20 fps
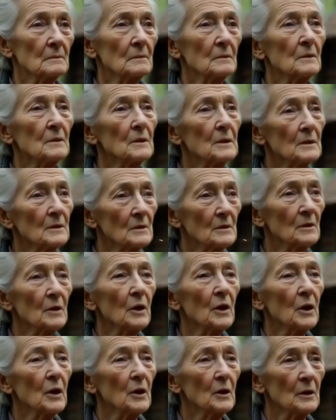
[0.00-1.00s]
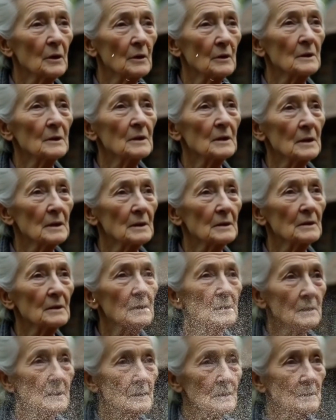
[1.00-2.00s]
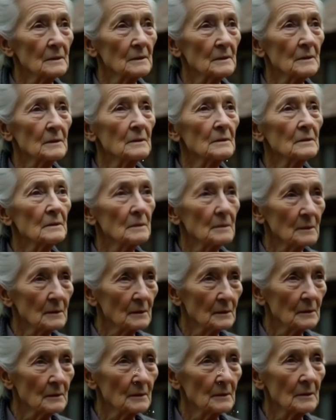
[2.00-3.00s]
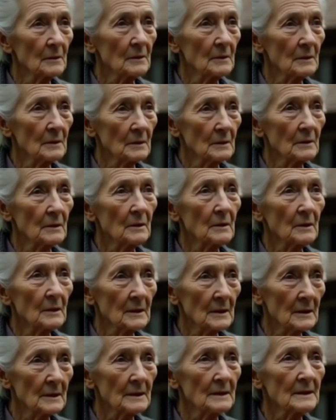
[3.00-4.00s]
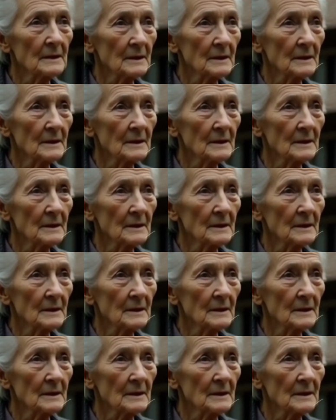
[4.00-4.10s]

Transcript: Few can imagine what I've carried inside me since I was 10 years old.